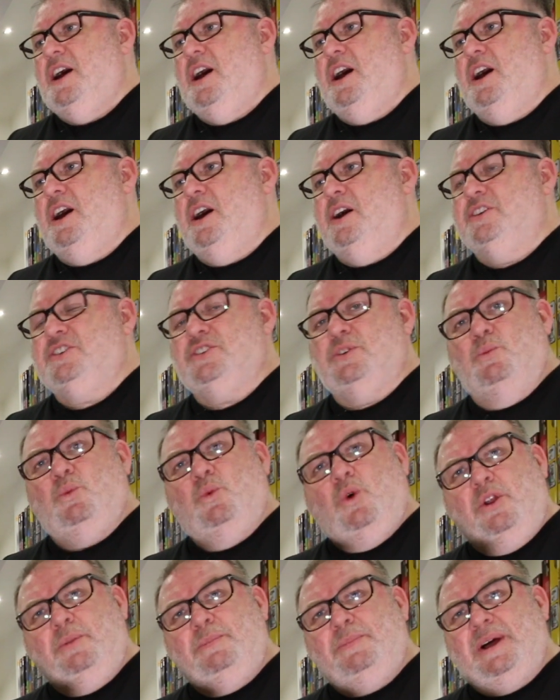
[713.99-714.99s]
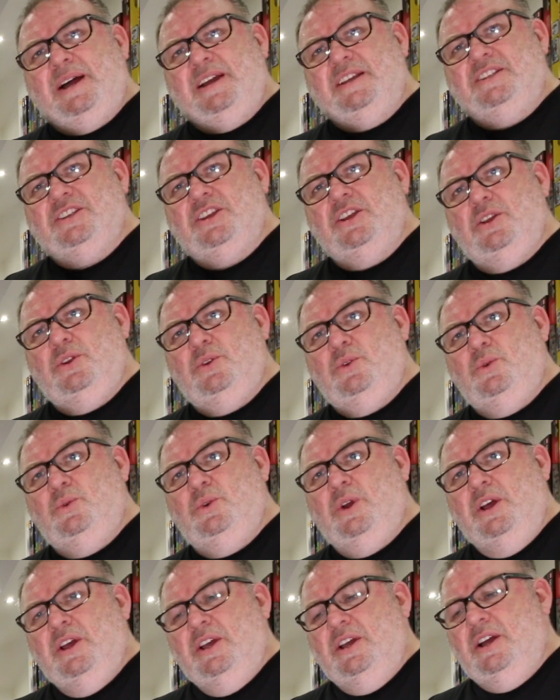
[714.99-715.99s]
some
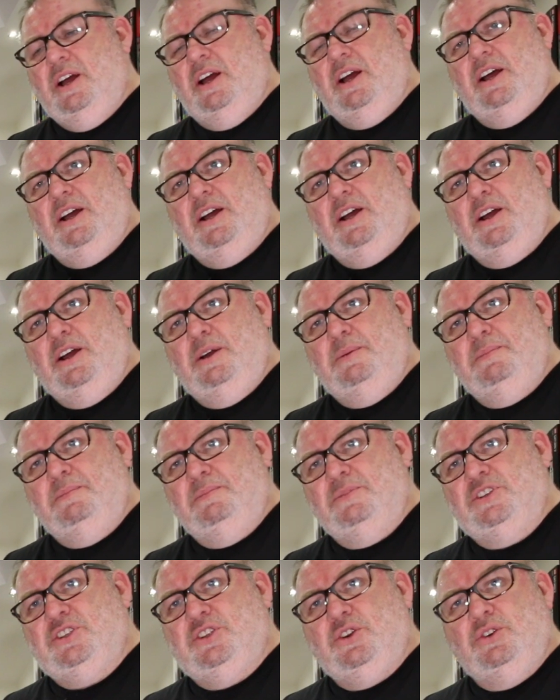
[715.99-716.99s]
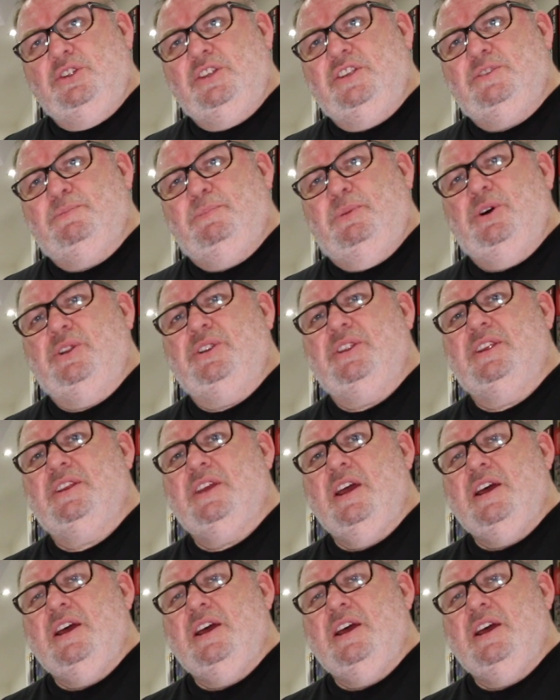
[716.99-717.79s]
1x2 studs, but